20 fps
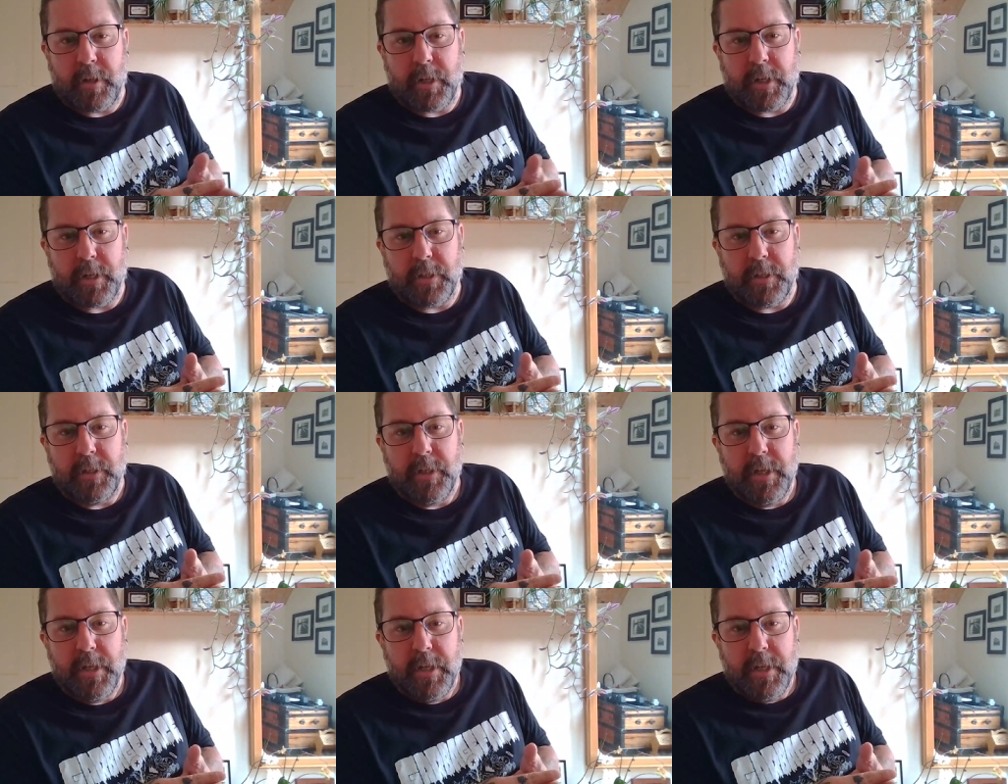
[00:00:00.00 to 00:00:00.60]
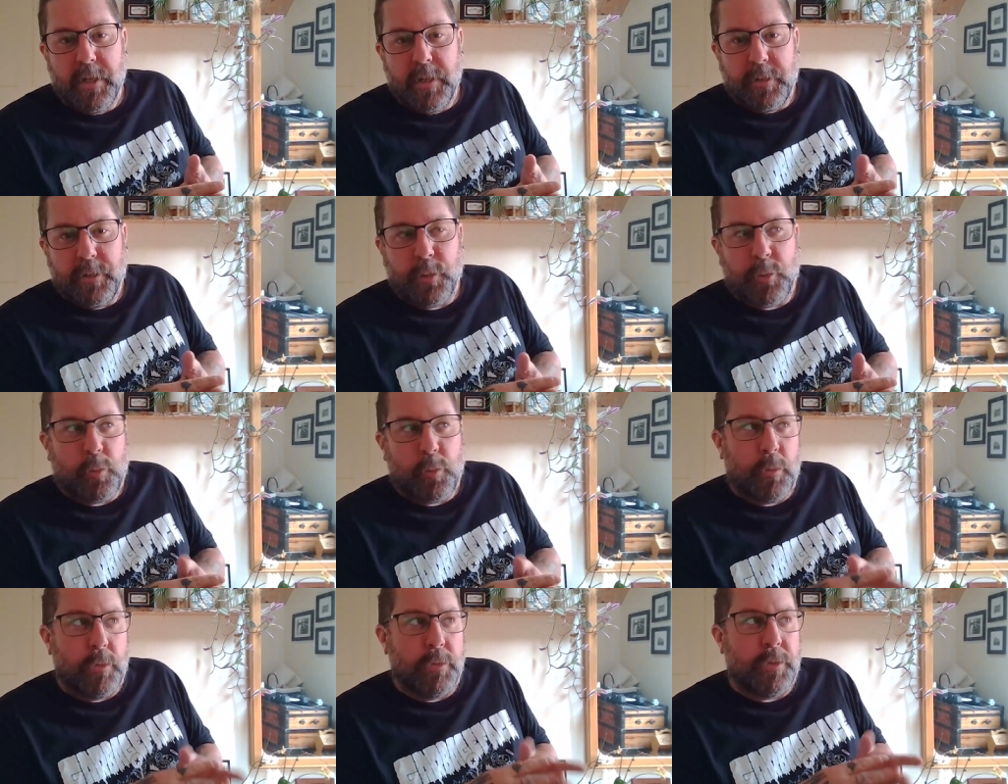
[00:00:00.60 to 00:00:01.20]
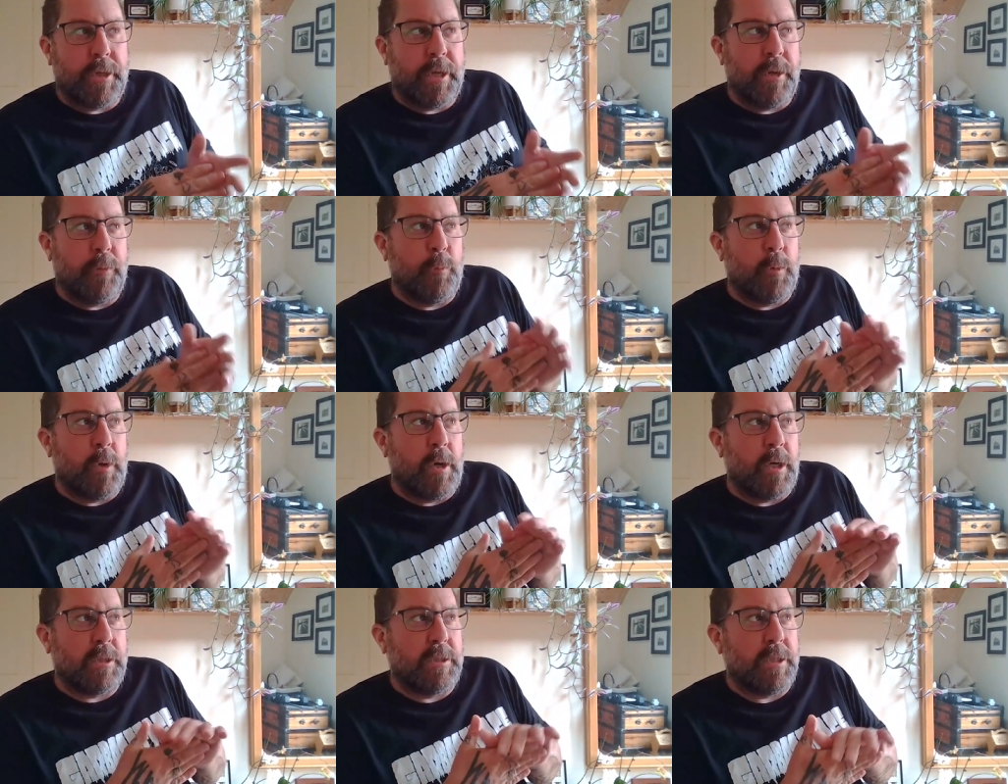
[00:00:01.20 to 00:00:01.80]
and Nicole and I
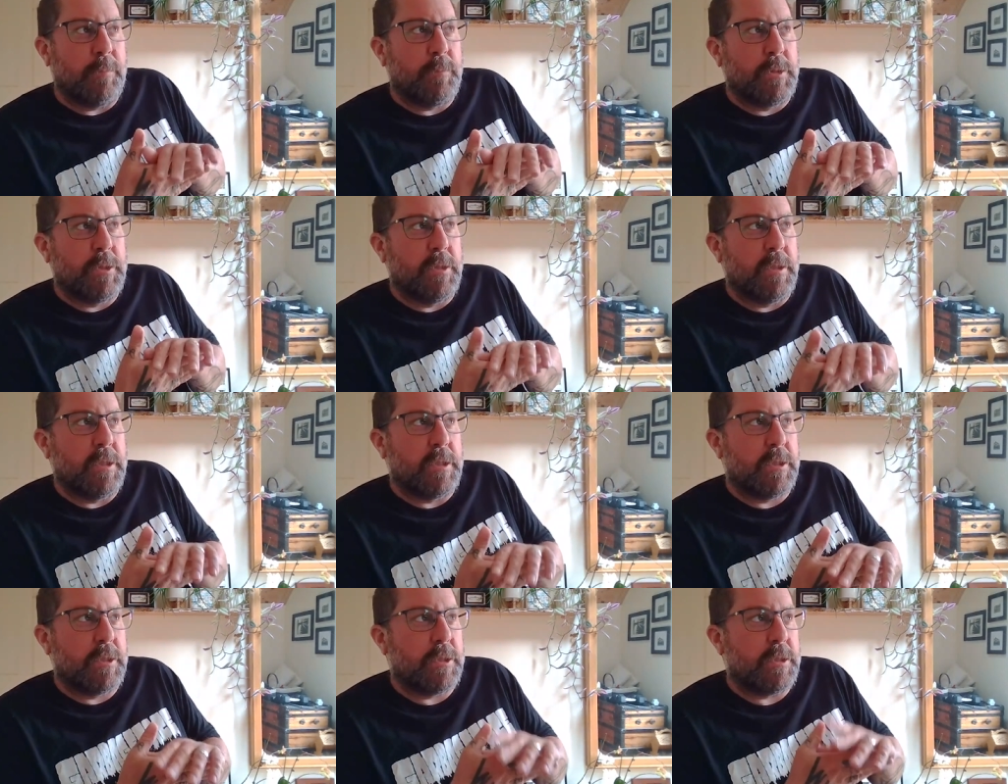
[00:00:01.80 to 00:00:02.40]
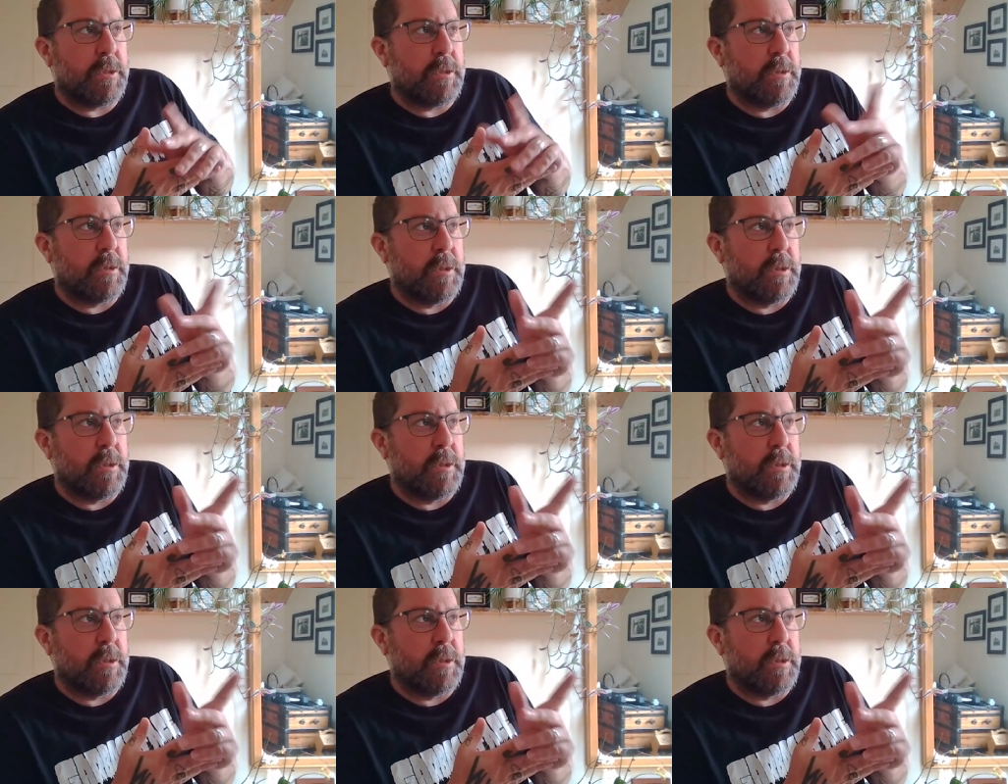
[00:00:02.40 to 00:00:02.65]
walked up to this